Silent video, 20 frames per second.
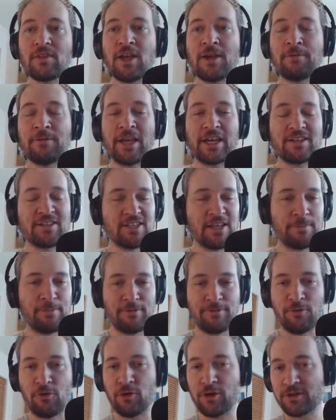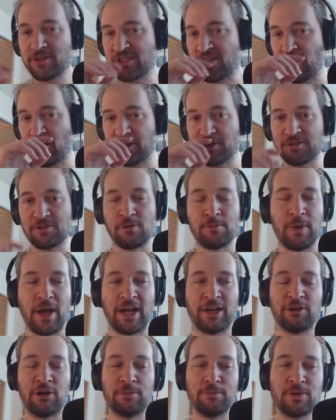Like I said before, sorry, there's no
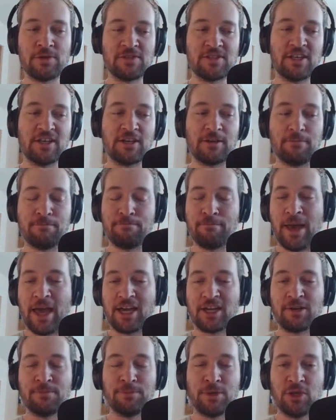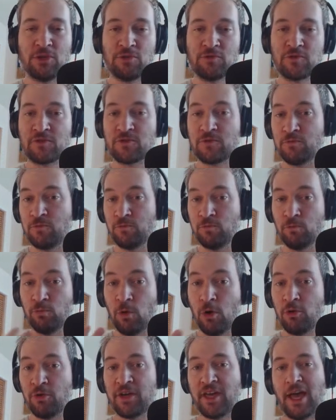background music. Mac computers
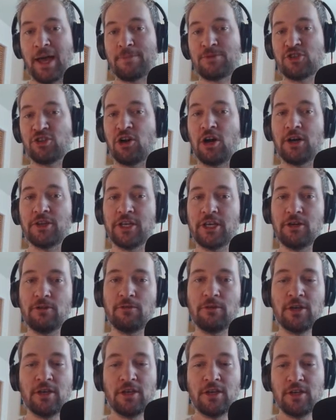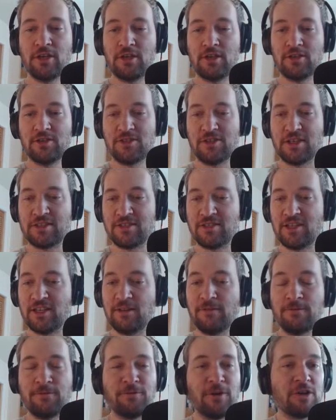won't capture audio, so that's the thing.
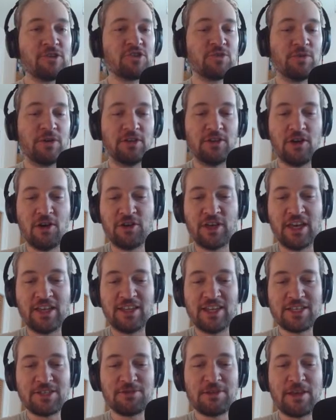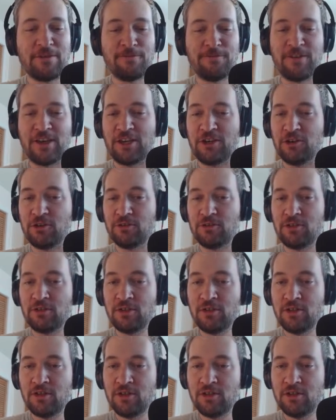French one. Okay, that's what I figured.
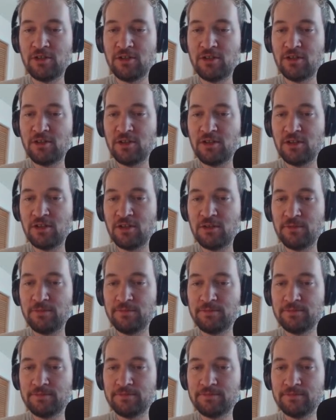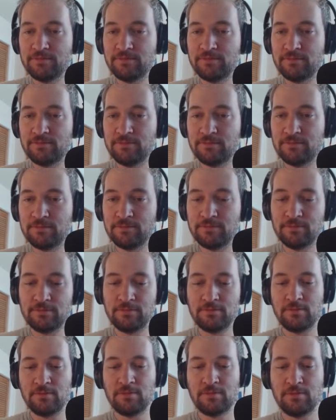Um,
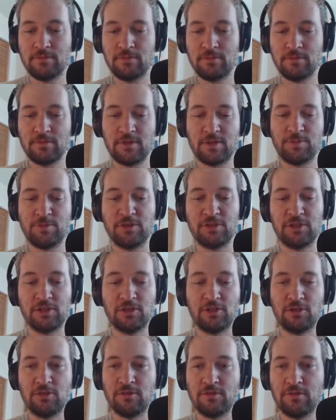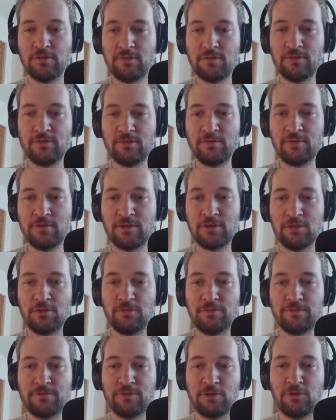let's put a little
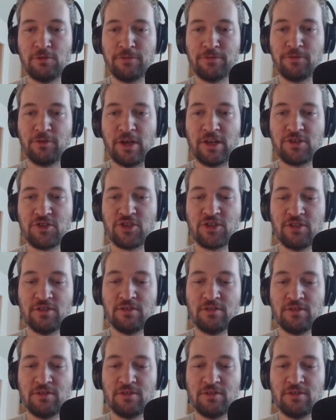French.